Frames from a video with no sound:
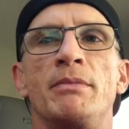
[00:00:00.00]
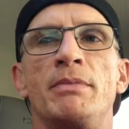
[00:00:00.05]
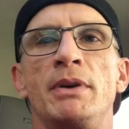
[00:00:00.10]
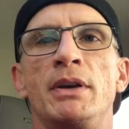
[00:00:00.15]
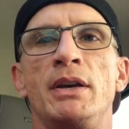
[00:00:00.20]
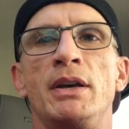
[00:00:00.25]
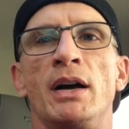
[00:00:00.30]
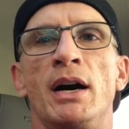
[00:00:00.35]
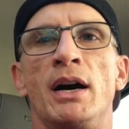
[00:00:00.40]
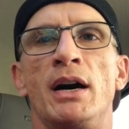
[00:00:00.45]

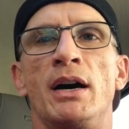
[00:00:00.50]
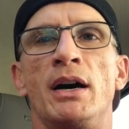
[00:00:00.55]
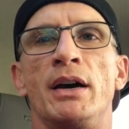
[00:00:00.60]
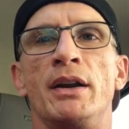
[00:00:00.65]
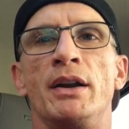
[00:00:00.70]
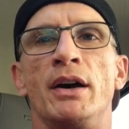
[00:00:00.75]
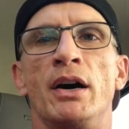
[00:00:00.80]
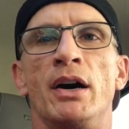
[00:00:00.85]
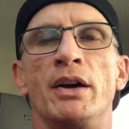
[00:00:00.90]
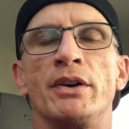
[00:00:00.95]
be
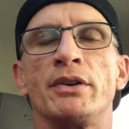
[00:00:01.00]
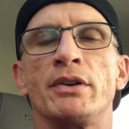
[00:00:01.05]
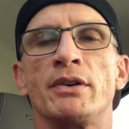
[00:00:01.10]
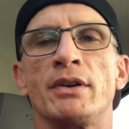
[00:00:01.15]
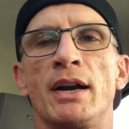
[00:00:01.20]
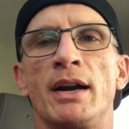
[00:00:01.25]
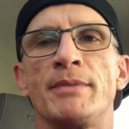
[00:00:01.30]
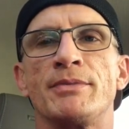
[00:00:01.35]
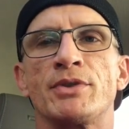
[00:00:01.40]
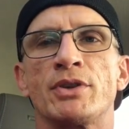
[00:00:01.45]
on 100
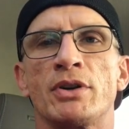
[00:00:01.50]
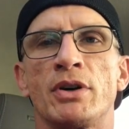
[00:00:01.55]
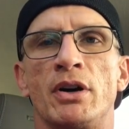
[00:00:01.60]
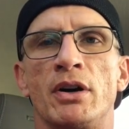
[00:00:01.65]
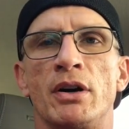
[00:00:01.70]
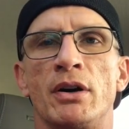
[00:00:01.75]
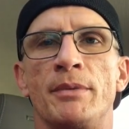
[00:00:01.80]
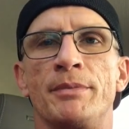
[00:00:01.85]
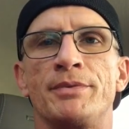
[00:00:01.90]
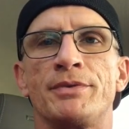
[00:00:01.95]
grams of
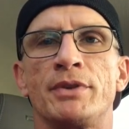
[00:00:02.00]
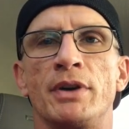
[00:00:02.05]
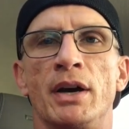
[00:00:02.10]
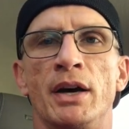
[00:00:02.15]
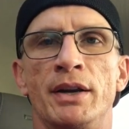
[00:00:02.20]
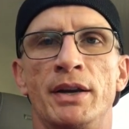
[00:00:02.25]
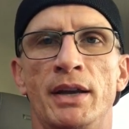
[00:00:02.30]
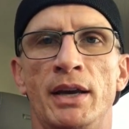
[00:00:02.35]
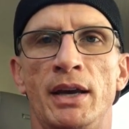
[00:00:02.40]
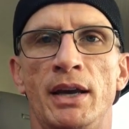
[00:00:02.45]
carbs
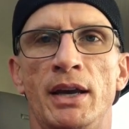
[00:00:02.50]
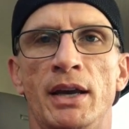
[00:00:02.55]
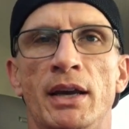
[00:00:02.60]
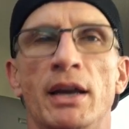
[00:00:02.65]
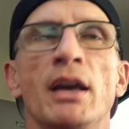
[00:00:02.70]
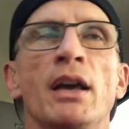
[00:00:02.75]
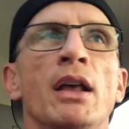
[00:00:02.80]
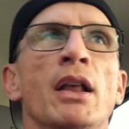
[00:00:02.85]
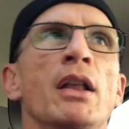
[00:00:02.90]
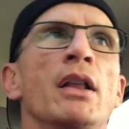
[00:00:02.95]
a day,